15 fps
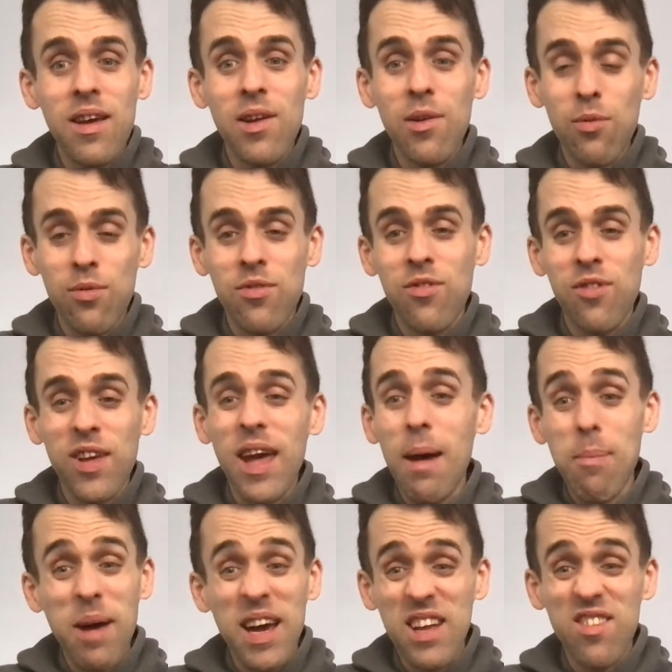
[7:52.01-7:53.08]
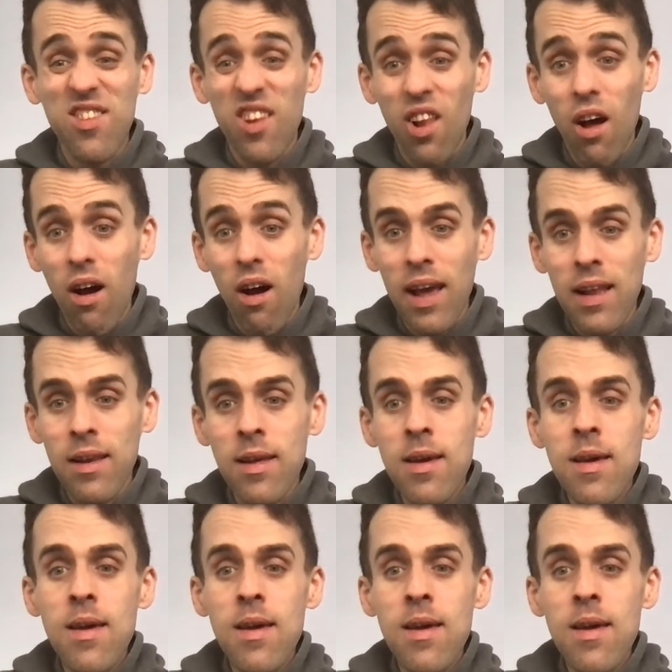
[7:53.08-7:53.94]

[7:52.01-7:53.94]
in order to get back into line.